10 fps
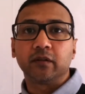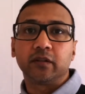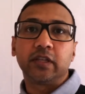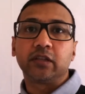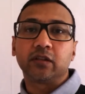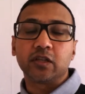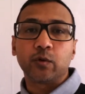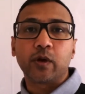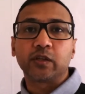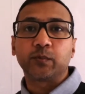decent
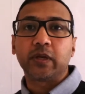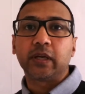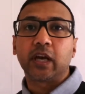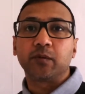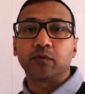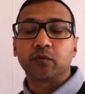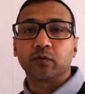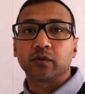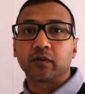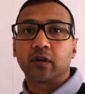USB
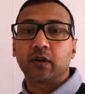cables